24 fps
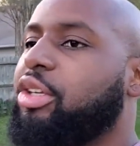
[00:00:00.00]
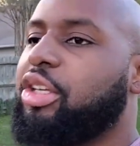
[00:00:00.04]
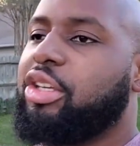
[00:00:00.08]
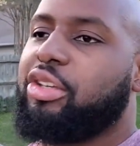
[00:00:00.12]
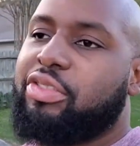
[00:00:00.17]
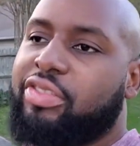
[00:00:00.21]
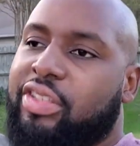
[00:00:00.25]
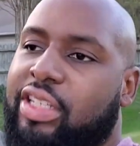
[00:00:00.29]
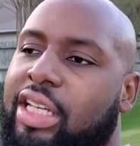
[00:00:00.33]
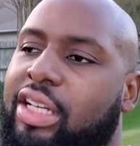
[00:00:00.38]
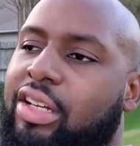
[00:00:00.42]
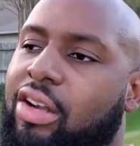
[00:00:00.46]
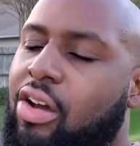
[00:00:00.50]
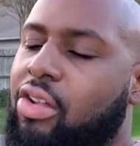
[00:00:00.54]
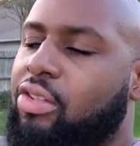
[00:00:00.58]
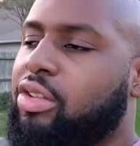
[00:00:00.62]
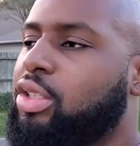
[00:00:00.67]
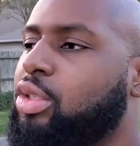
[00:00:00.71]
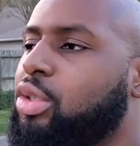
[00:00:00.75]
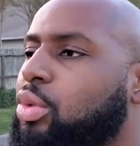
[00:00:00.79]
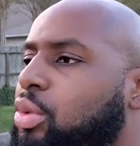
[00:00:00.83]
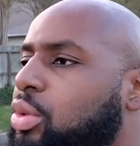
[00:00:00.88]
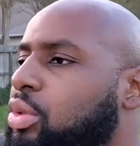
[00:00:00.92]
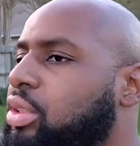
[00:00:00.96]
You've seen all the
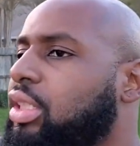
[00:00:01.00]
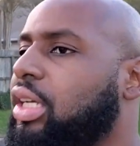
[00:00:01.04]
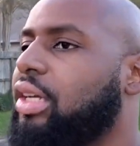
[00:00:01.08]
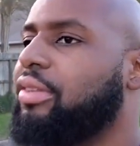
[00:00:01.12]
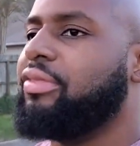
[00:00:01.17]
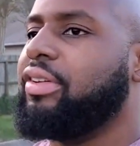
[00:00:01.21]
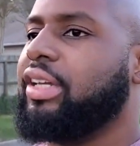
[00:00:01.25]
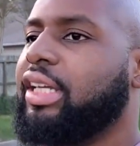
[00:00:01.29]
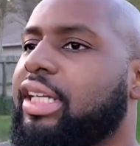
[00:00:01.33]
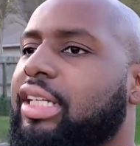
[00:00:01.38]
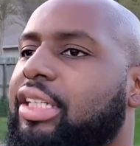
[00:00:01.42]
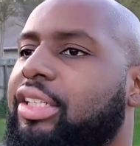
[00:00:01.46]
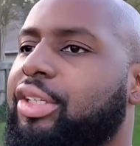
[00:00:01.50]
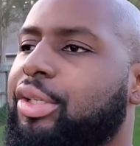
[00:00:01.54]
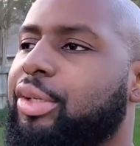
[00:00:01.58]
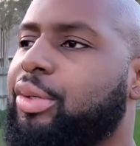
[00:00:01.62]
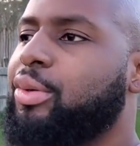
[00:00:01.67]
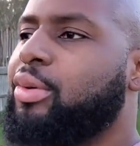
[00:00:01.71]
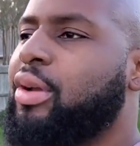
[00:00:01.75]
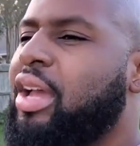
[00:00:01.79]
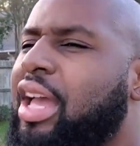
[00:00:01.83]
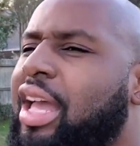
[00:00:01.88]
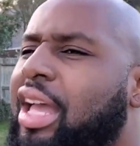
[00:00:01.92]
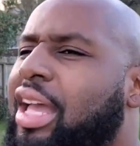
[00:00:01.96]
cool stuff it can do.